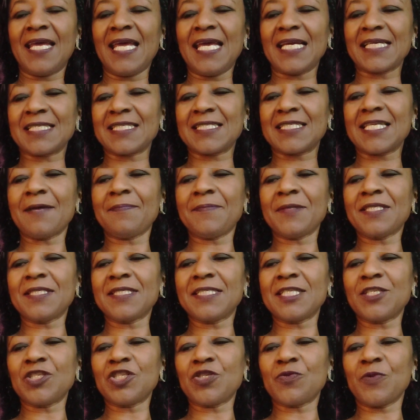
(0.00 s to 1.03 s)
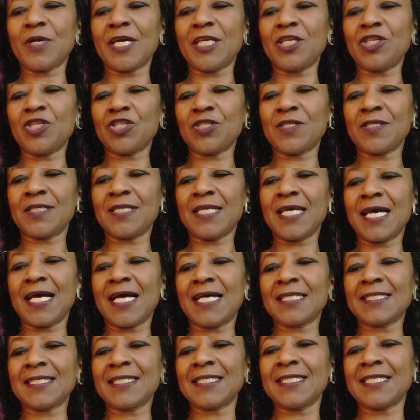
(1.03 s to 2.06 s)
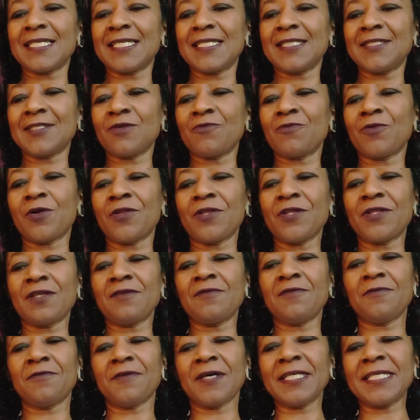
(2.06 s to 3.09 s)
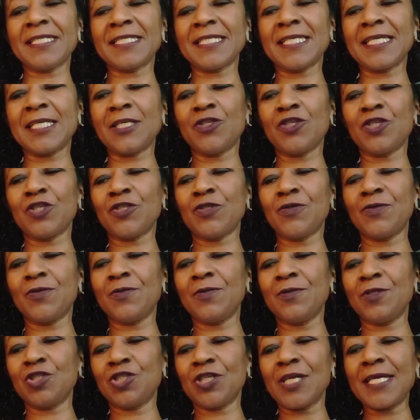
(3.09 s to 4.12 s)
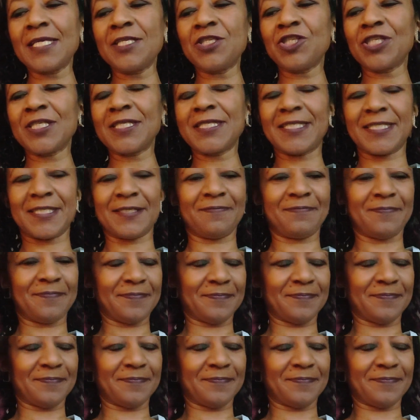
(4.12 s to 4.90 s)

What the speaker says: Accept the situation as it is rather than fighting to change it.